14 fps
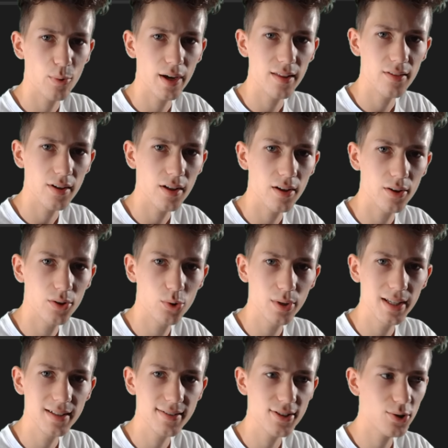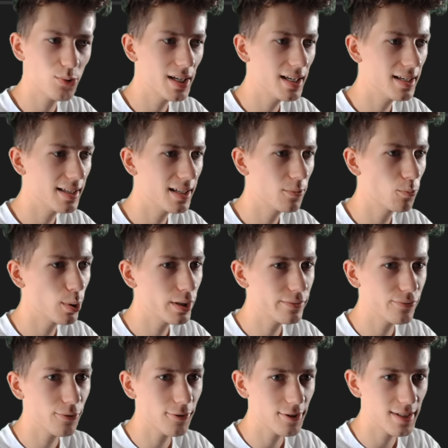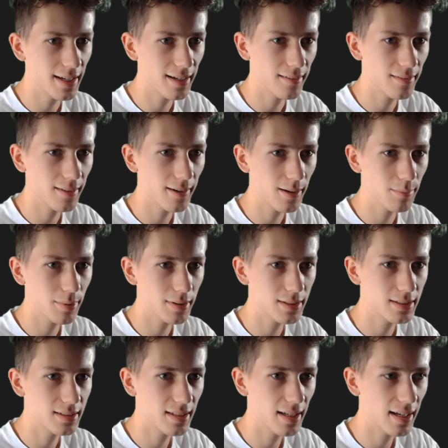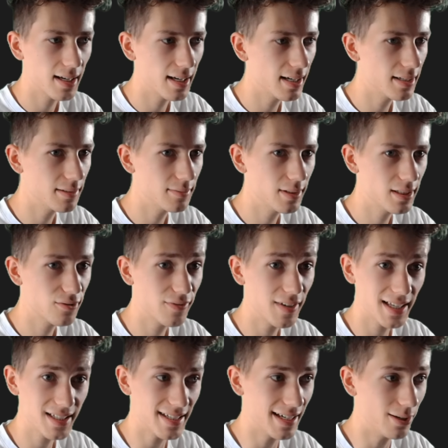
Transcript: the way, the green screen didn't work for a second there, but it's fixed